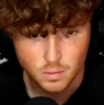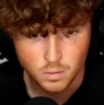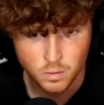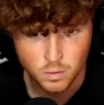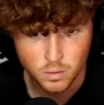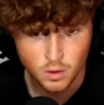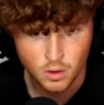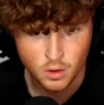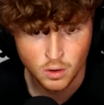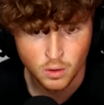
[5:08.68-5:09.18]

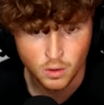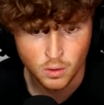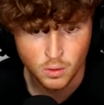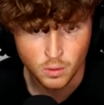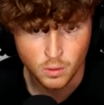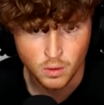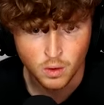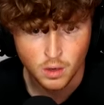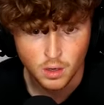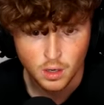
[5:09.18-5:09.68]

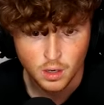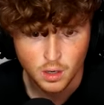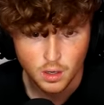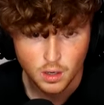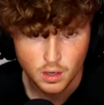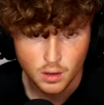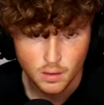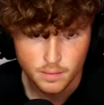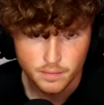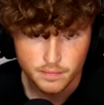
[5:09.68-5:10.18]
Whoa.
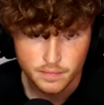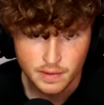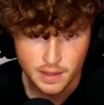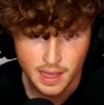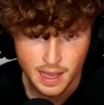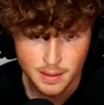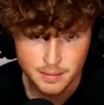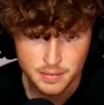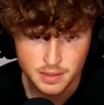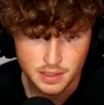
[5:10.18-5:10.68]

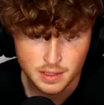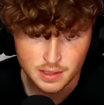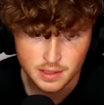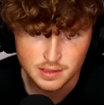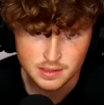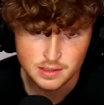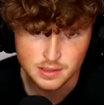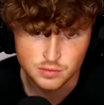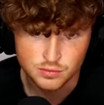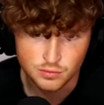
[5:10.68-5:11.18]

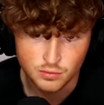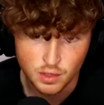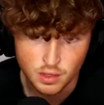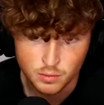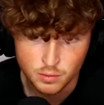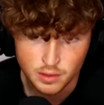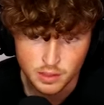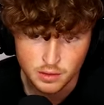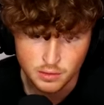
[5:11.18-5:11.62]
Nabnalina says, run while